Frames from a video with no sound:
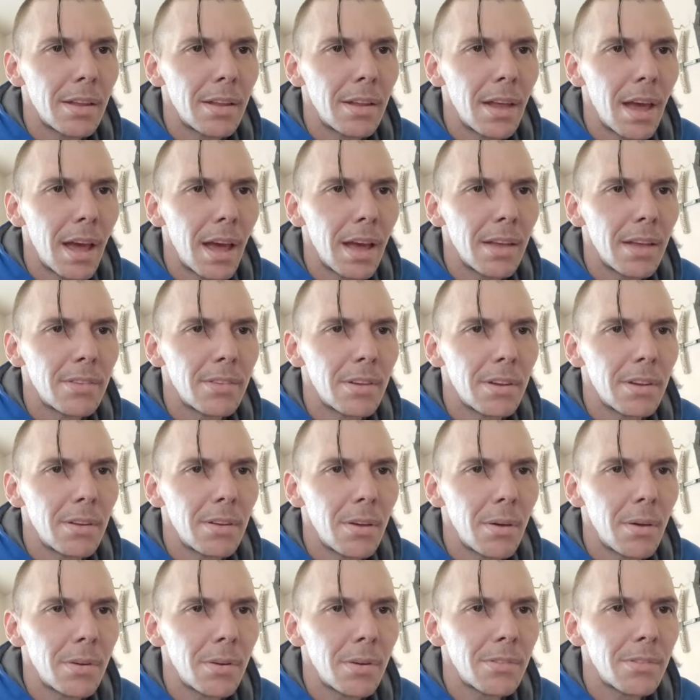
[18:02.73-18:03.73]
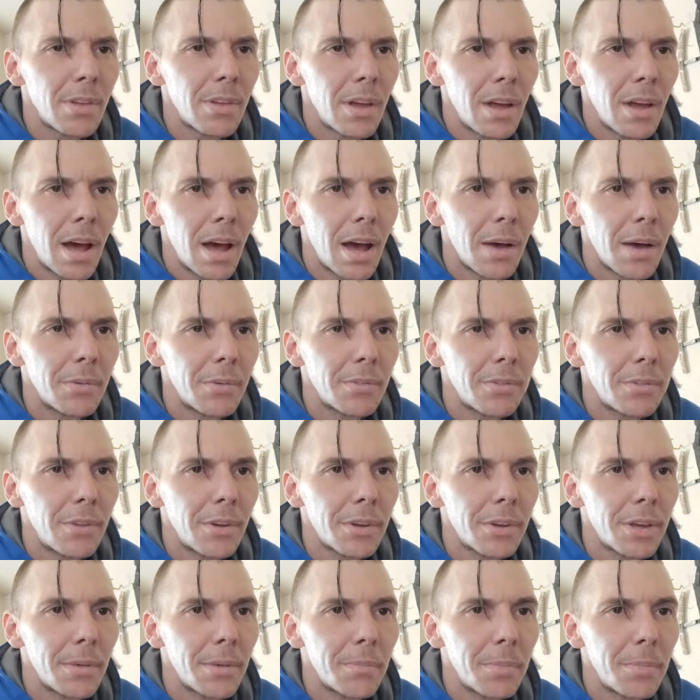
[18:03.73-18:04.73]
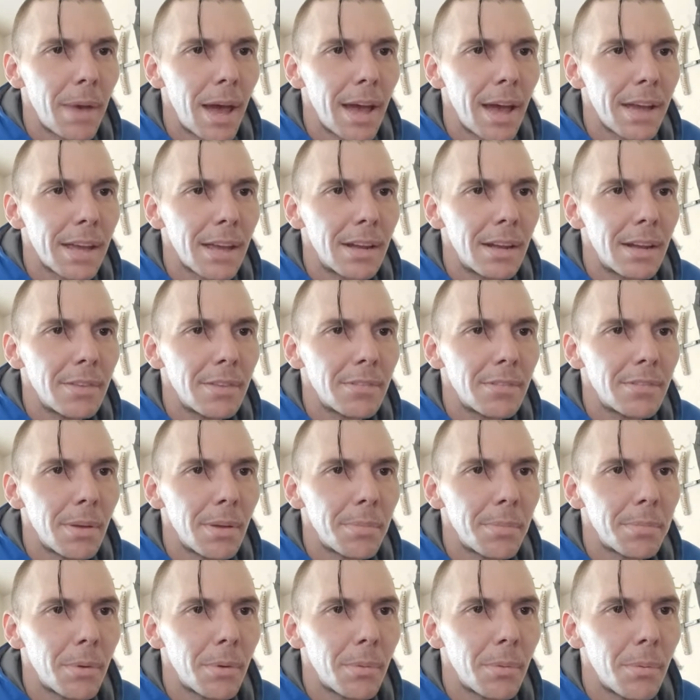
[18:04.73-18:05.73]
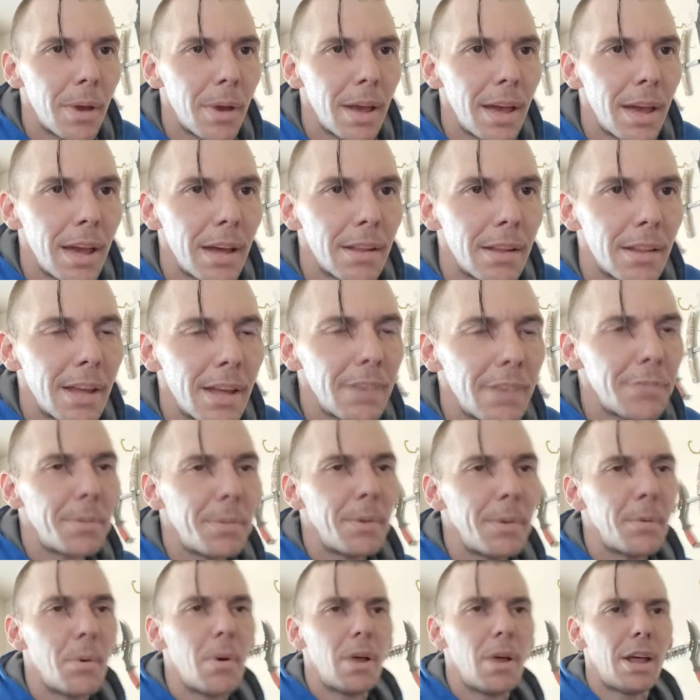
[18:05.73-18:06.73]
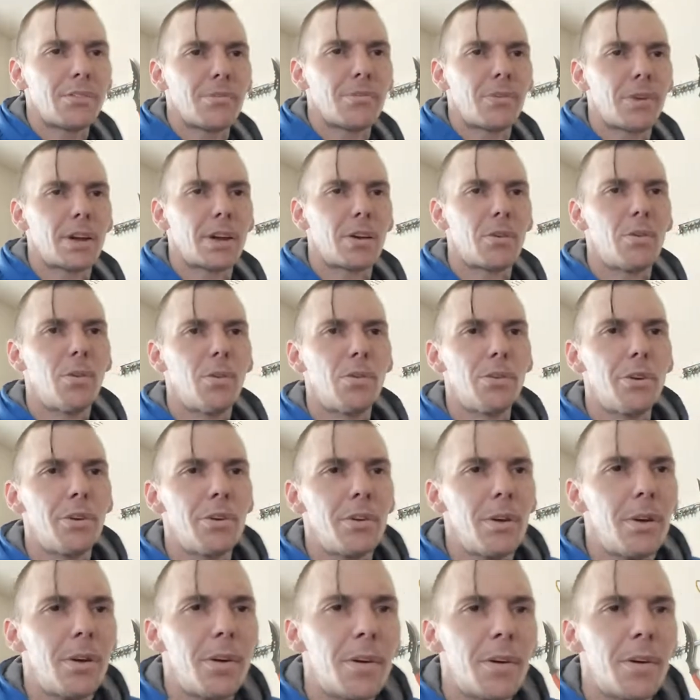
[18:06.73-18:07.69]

as it noticed, I was looking back, and it zipped away at light speed. Well, that's fucking cool, dude.